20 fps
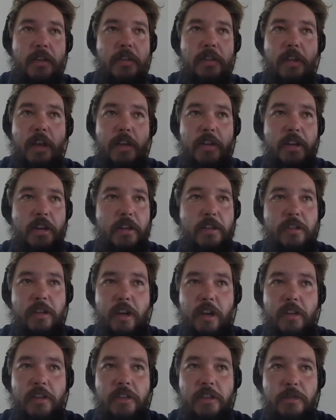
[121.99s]
and that deck
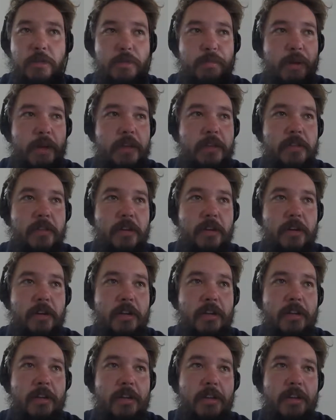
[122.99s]
kind of just was based
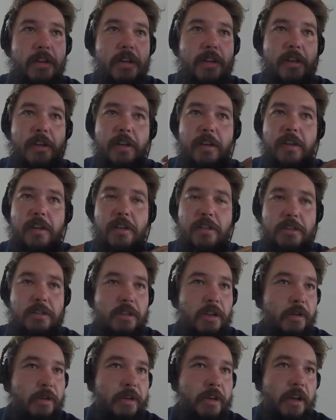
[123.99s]
on
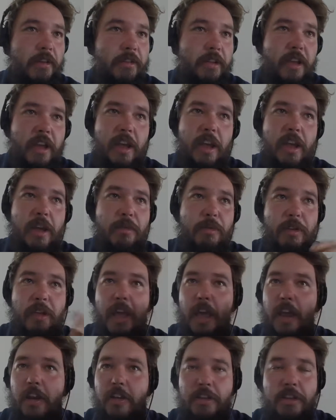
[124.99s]
slowing down the game with
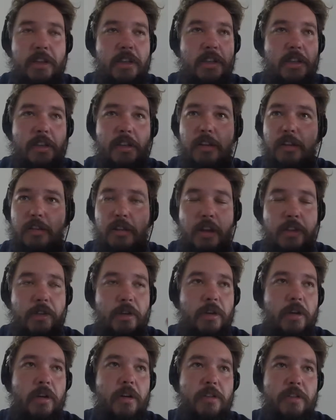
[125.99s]
Gadok Teague and other
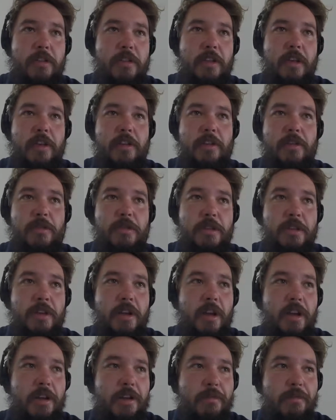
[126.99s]
cards, and then using
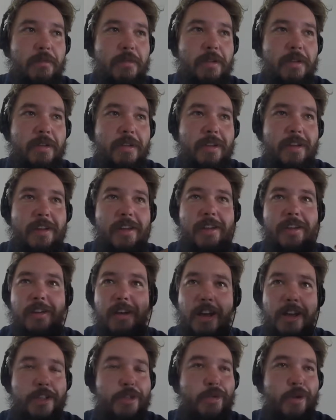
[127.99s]

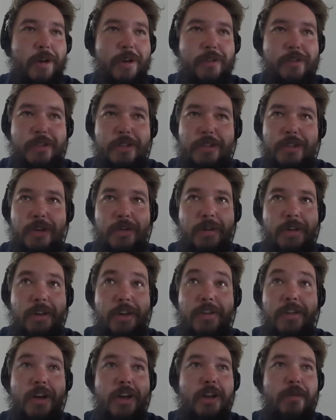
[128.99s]
Gaia's Cradle to generate
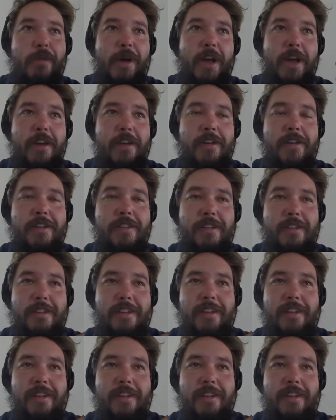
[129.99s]
a ton of mana,